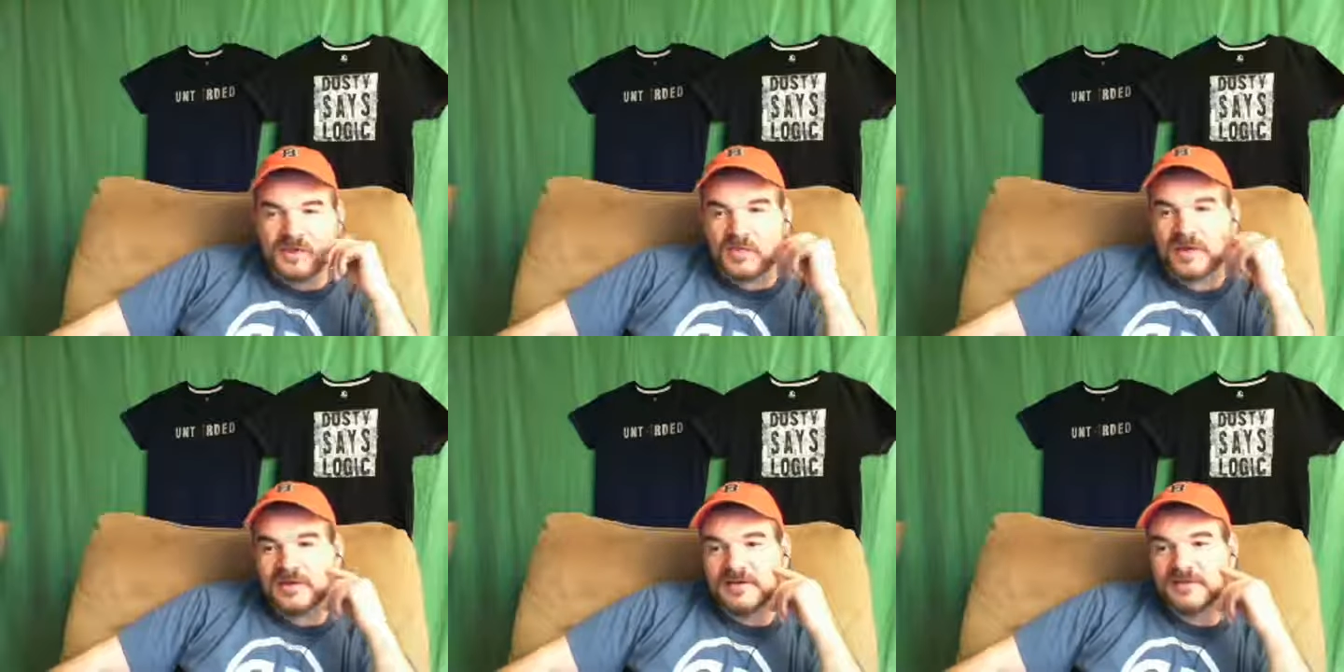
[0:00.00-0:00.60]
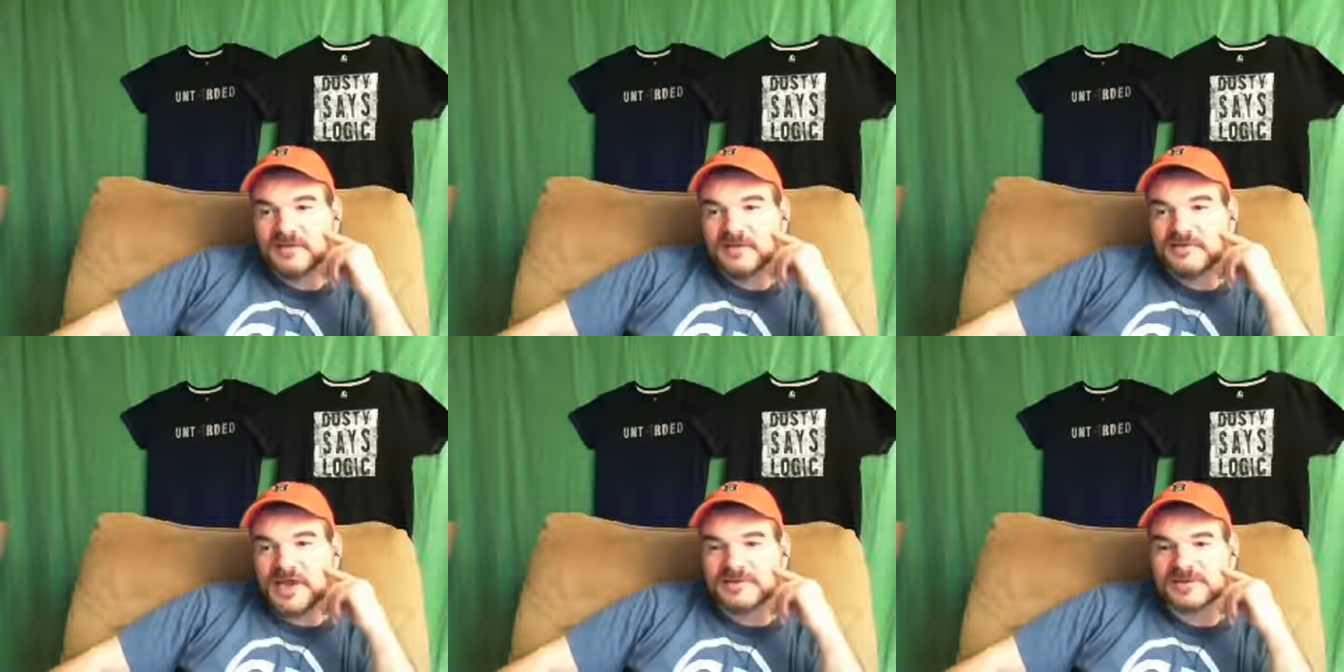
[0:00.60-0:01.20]
Well, the
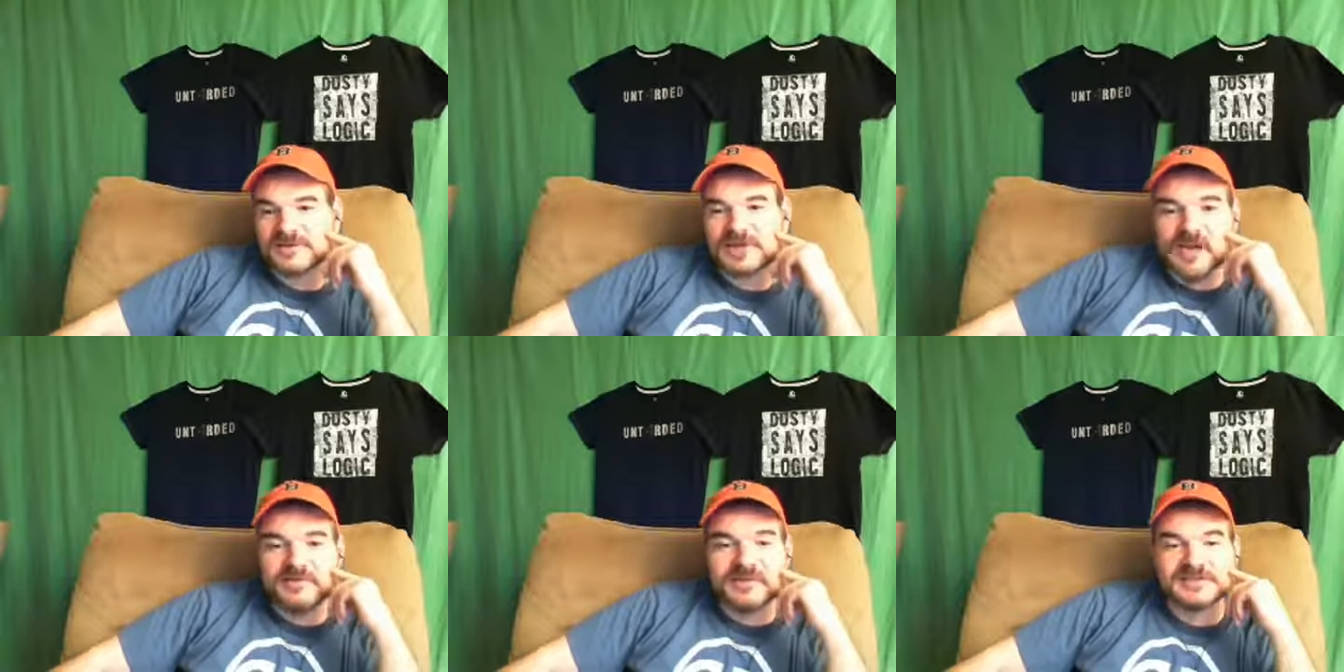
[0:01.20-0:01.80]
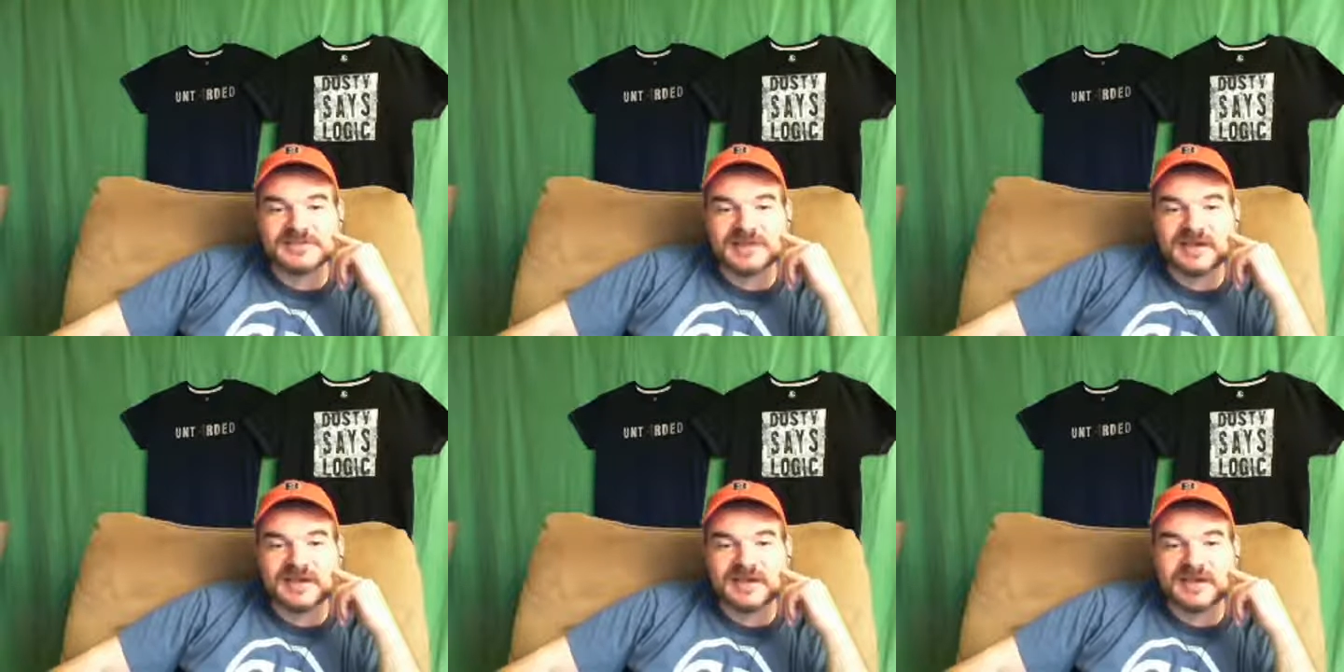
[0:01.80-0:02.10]
fact that there's no evidence.